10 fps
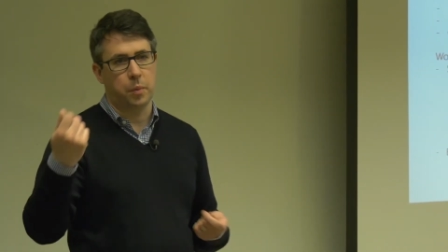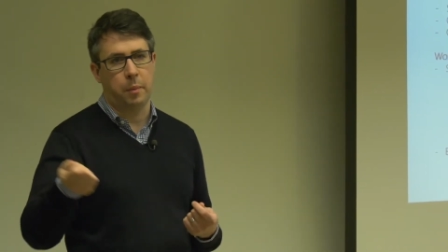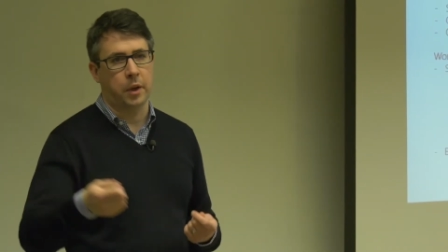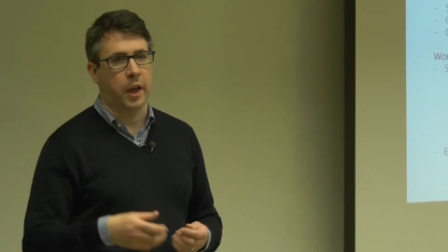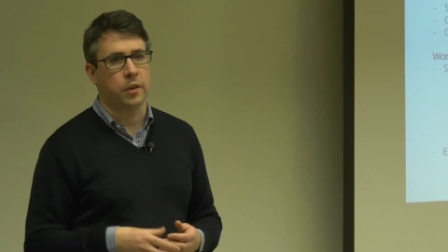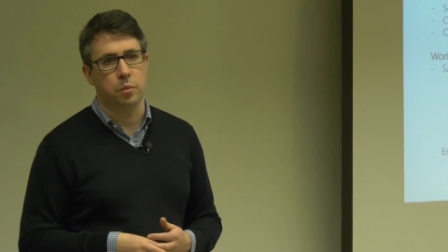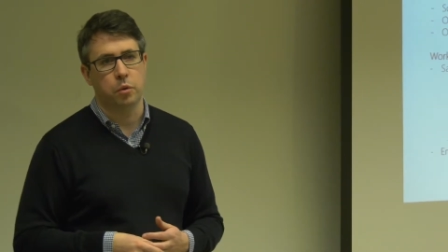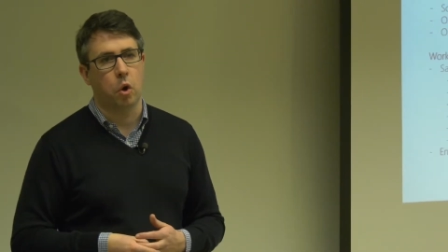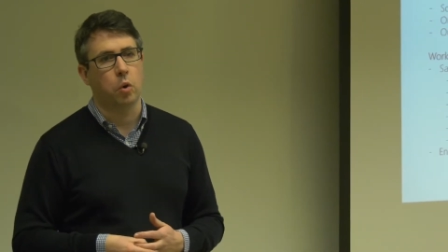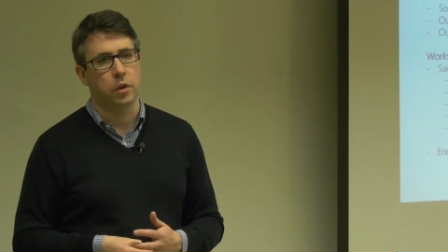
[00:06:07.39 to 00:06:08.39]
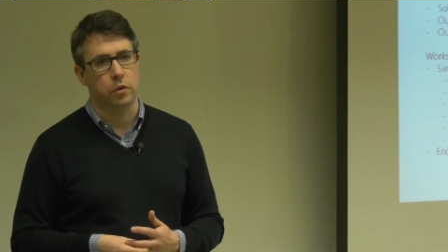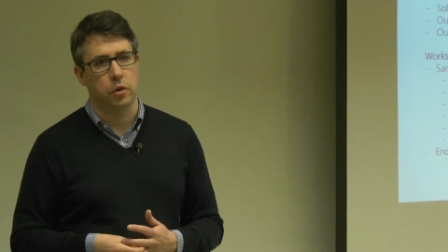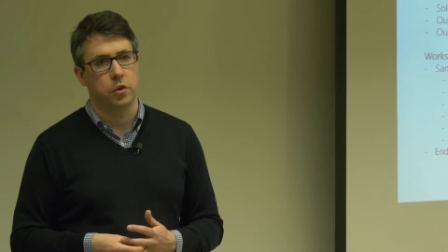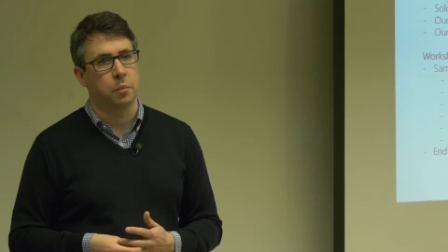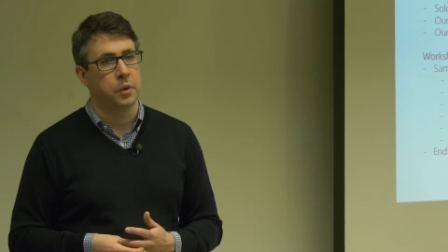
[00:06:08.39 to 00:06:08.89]
maybe get some tokens or
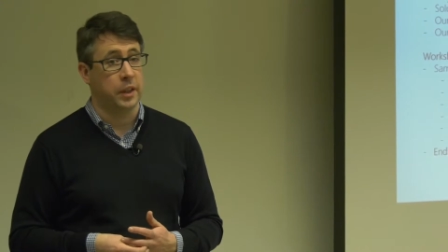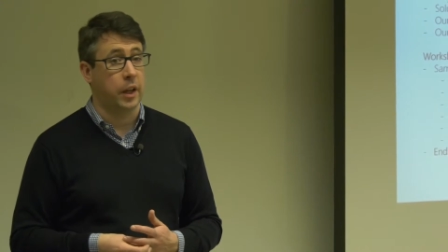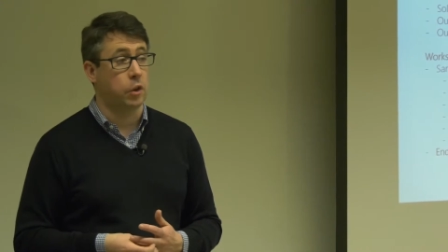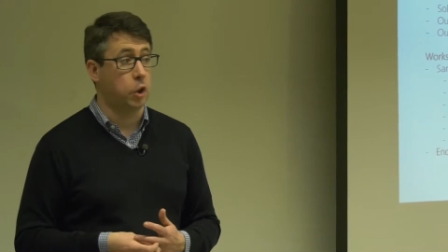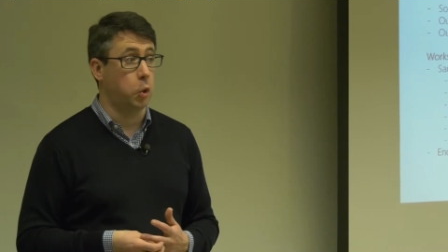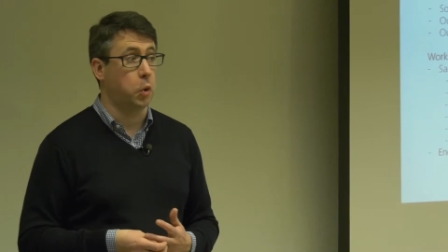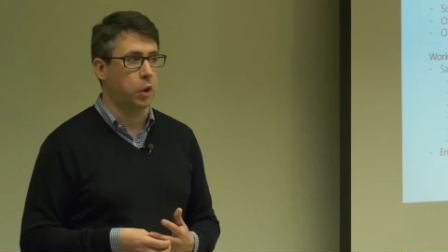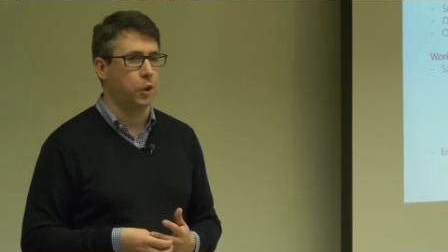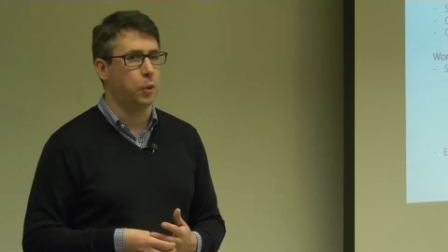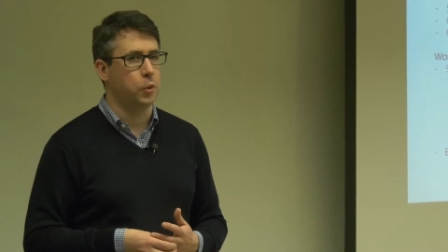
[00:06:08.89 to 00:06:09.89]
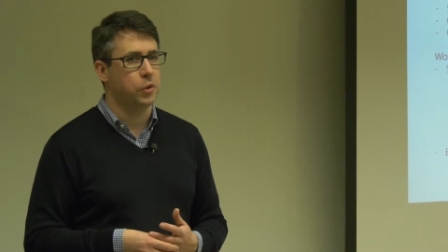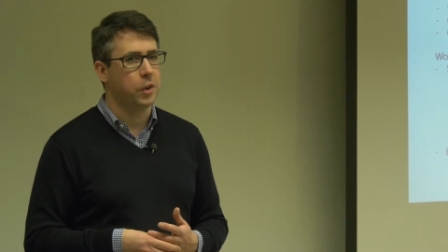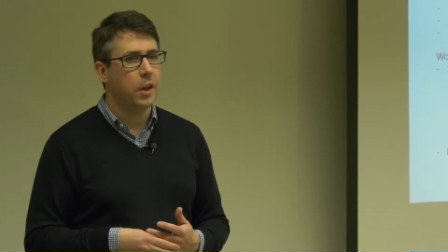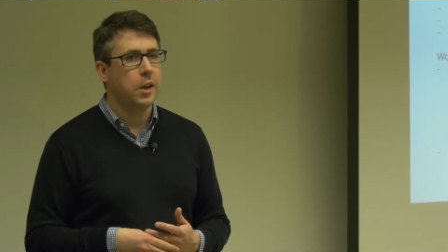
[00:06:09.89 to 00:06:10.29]
something that you can use.